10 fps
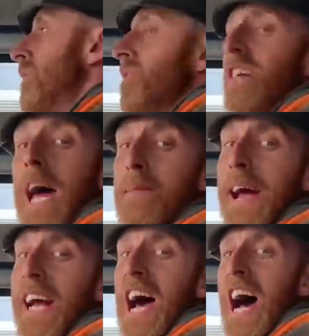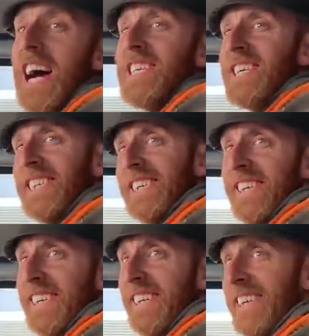Two me, guys.
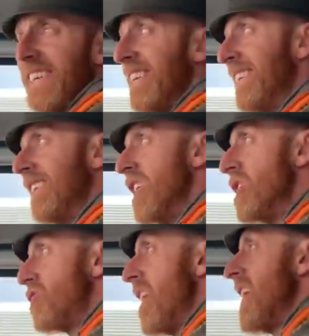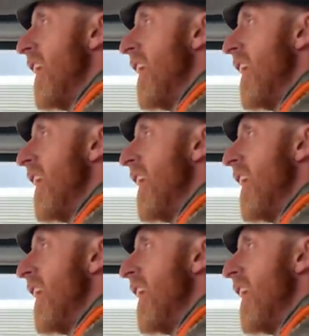Train